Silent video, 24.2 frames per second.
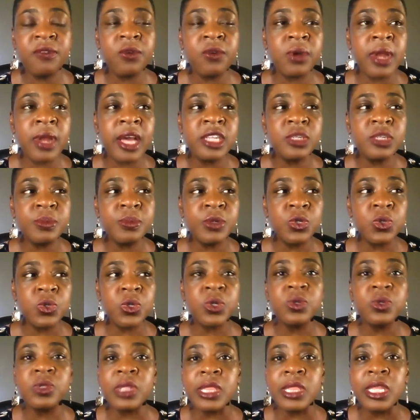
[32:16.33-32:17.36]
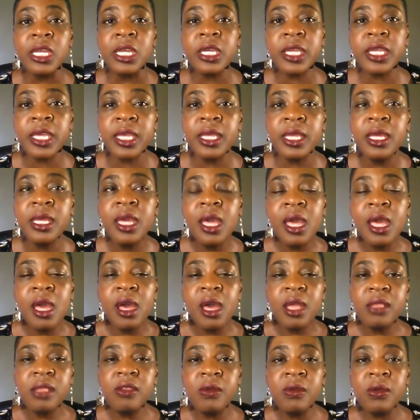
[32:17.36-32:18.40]
for an entrepreneur who's looking
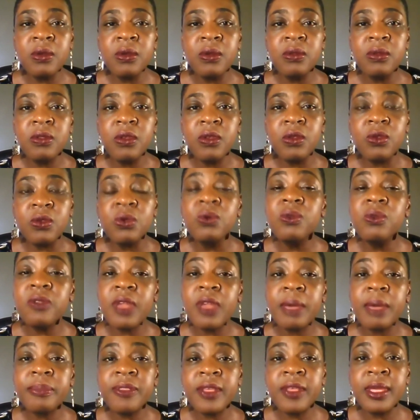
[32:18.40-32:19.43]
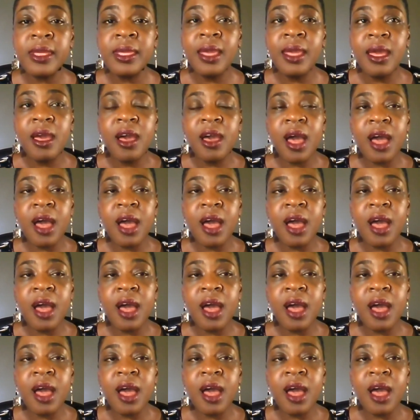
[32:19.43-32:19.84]
to do something,